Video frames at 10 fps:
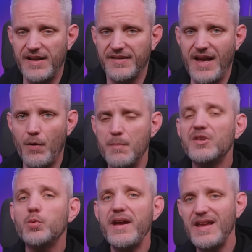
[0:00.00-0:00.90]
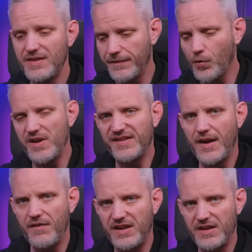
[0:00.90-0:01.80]
It is now in between the
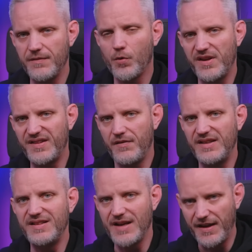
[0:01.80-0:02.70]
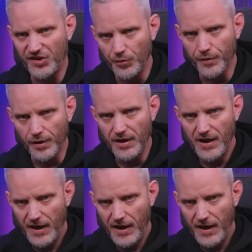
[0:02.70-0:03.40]
4070 and the 4070 Ti Super.